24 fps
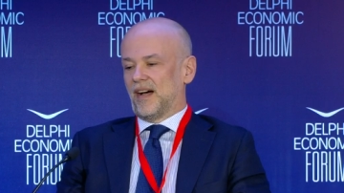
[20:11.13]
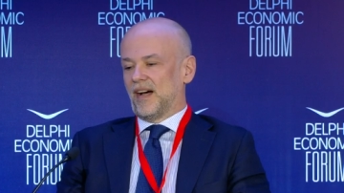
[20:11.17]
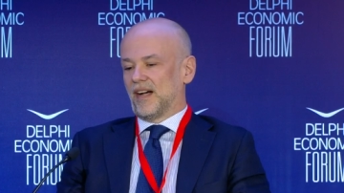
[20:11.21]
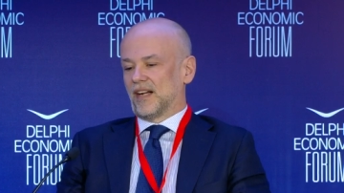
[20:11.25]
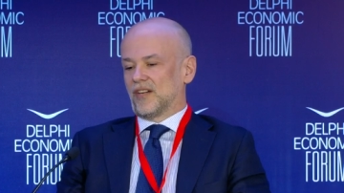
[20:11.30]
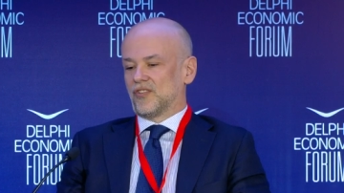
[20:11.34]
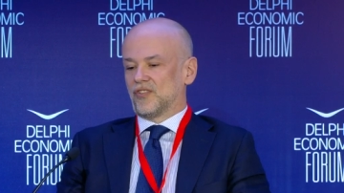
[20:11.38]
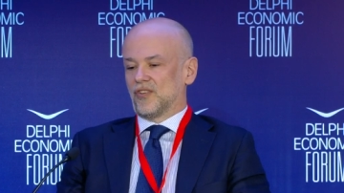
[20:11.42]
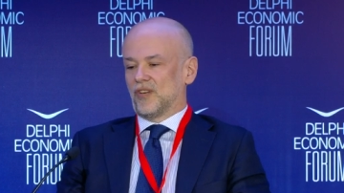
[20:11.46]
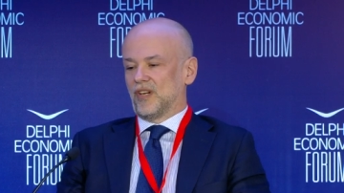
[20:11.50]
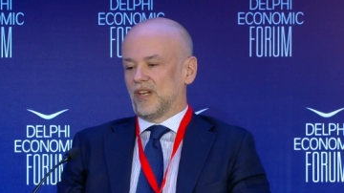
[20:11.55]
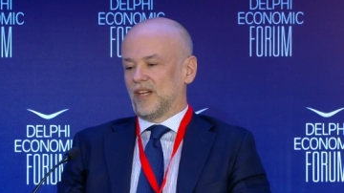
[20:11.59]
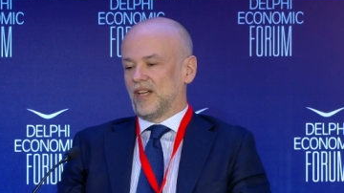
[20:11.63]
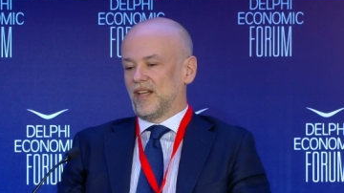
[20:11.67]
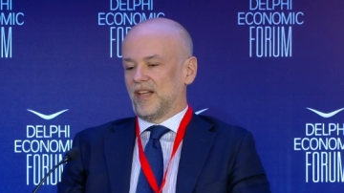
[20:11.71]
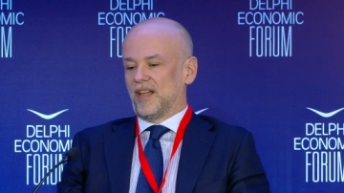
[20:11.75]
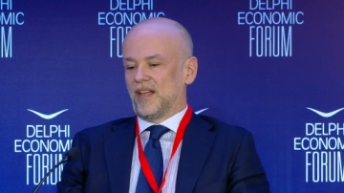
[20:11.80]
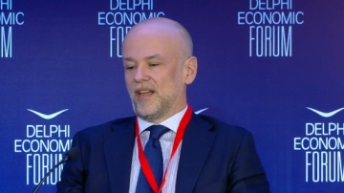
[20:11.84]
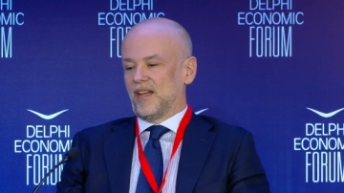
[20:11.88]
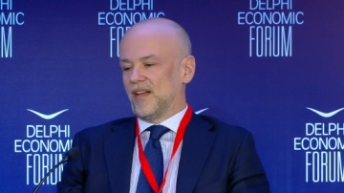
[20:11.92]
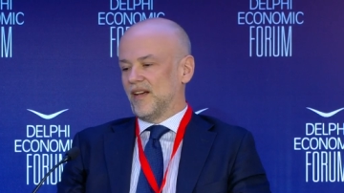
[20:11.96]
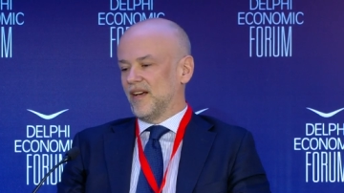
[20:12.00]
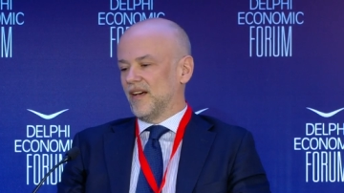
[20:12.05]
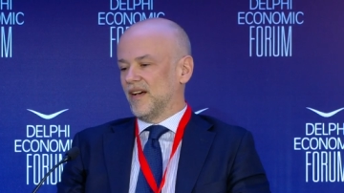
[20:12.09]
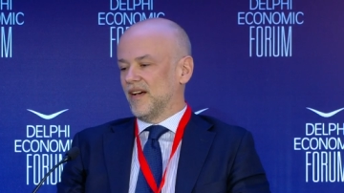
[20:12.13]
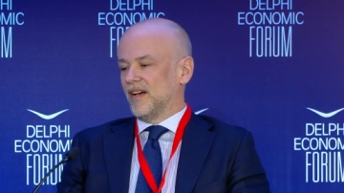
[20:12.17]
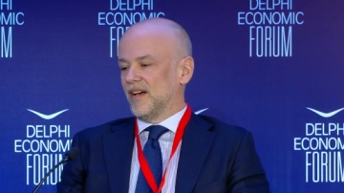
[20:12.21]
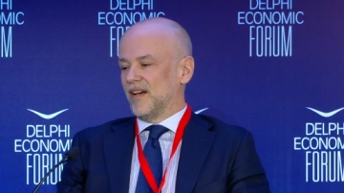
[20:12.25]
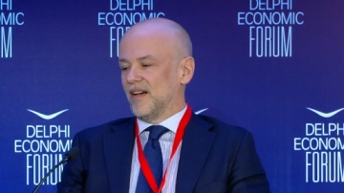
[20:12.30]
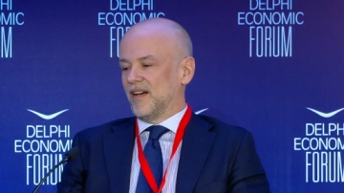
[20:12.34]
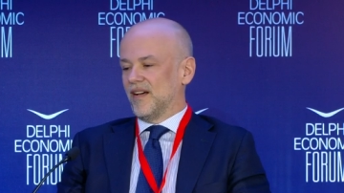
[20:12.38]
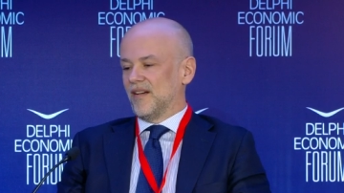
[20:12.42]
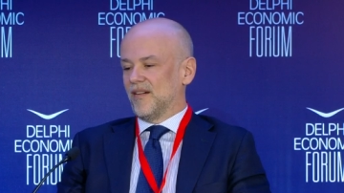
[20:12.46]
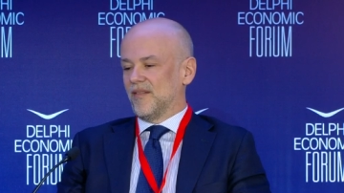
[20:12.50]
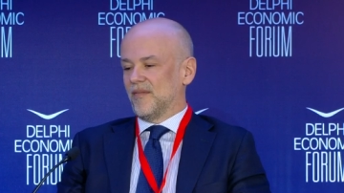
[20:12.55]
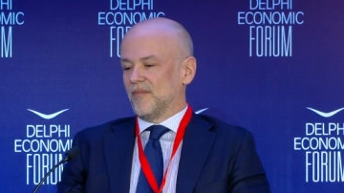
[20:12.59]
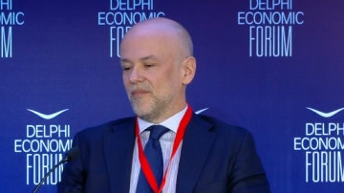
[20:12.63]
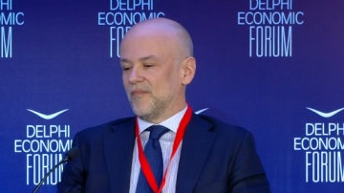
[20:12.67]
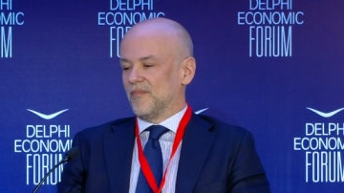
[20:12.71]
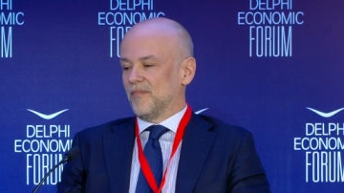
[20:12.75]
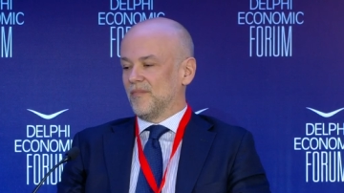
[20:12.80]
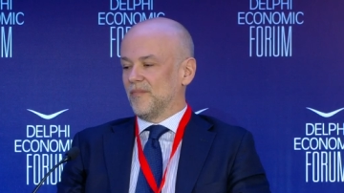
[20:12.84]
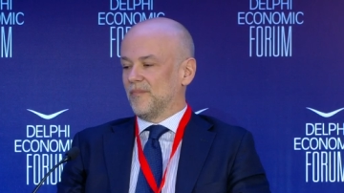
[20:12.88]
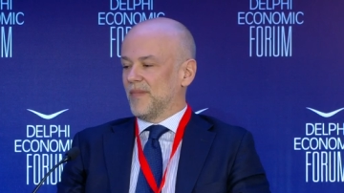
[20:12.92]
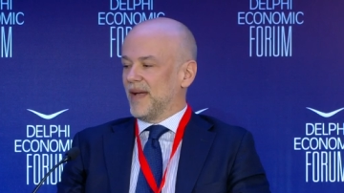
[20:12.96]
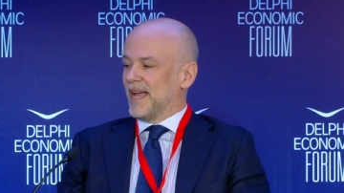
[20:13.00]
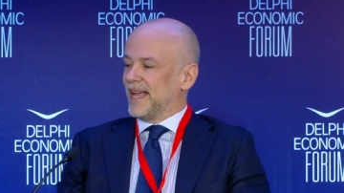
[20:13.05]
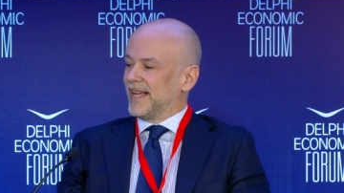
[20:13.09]
actually uh,
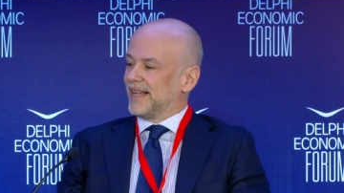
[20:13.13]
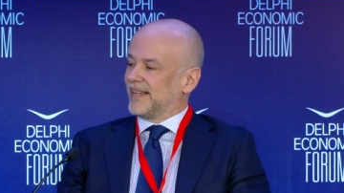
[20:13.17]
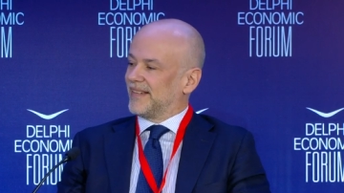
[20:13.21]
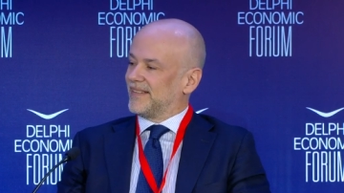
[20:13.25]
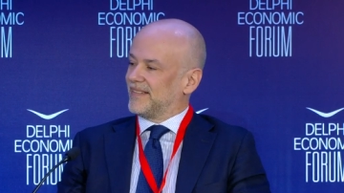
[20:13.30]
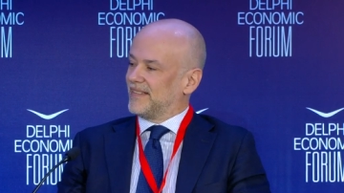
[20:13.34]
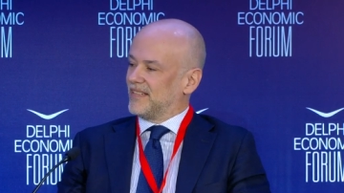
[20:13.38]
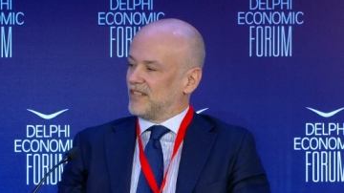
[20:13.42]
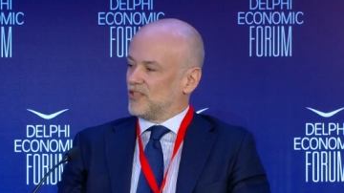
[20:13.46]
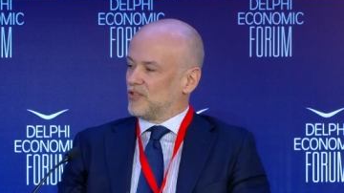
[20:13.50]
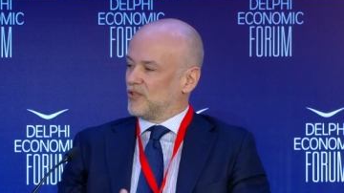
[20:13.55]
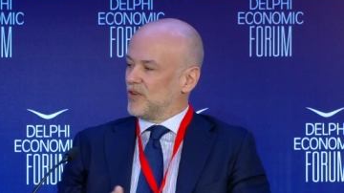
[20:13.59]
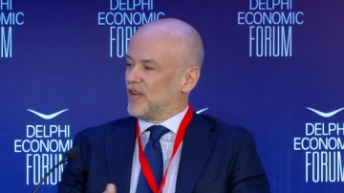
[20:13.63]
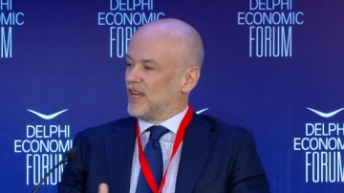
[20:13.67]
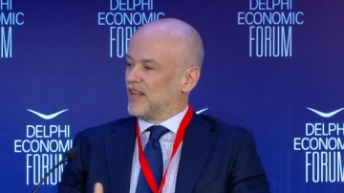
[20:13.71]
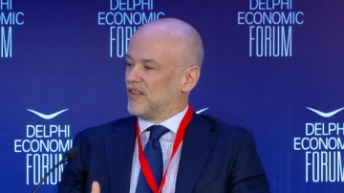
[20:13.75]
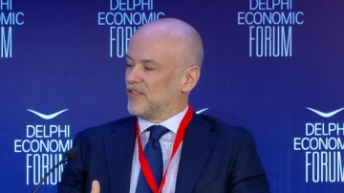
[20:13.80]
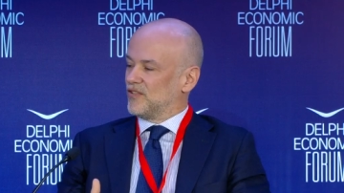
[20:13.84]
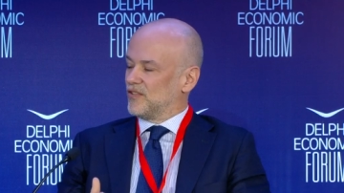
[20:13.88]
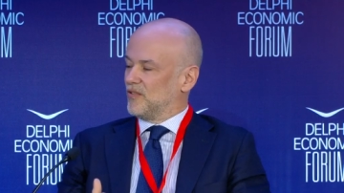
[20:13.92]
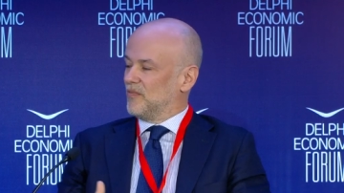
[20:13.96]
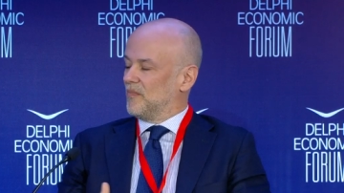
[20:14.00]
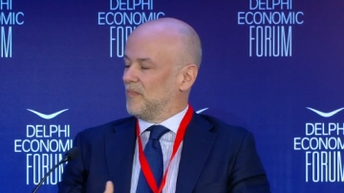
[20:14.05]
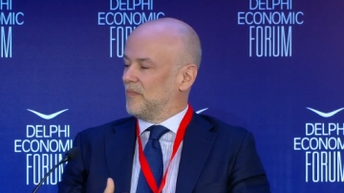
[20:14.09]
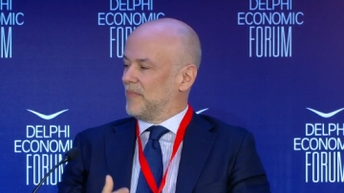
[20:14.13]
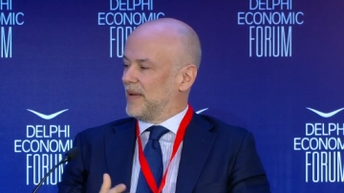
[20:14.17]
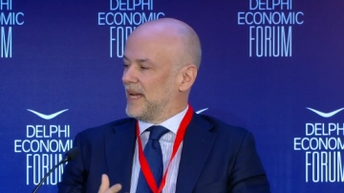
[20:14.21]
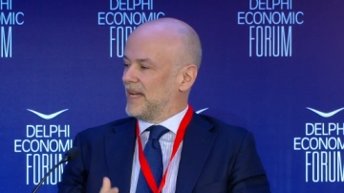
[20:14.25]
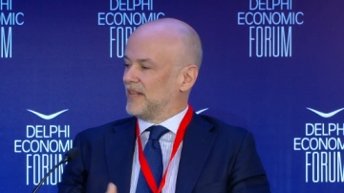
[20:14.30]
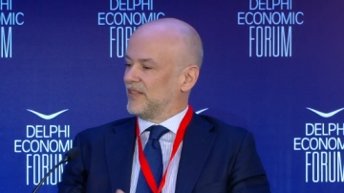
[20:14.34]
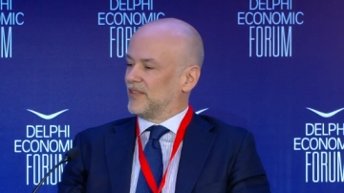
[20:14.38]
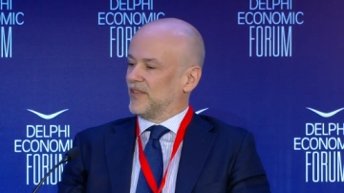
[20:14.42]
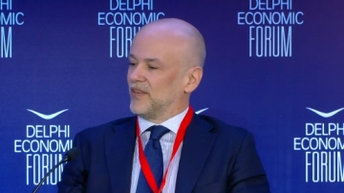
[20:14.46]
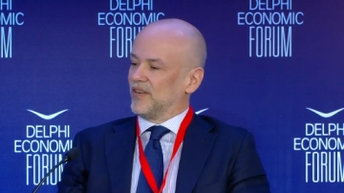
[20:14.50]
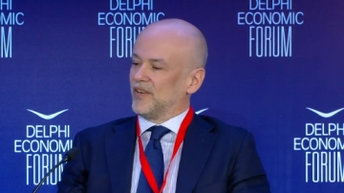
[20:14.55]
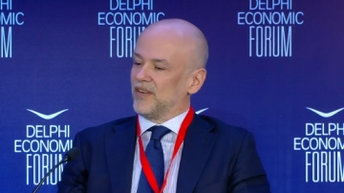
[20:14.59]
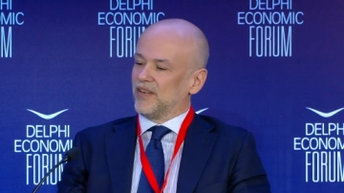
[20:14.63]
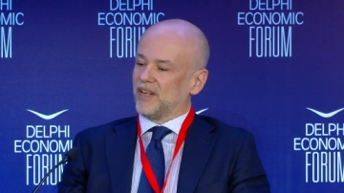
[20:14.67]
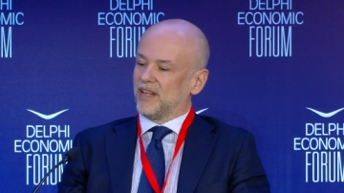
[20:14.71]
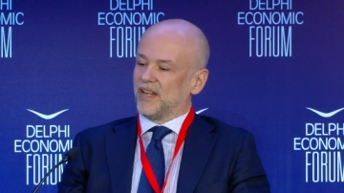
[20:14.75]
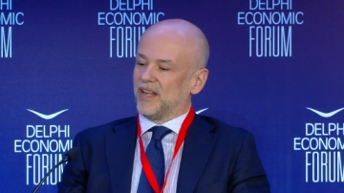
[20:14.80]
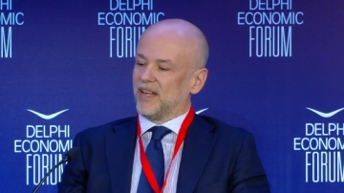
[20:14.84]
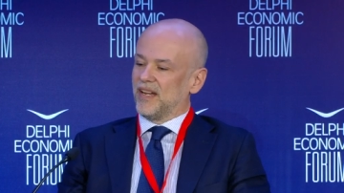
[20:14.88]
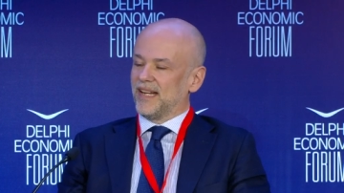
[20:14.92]
make situation better,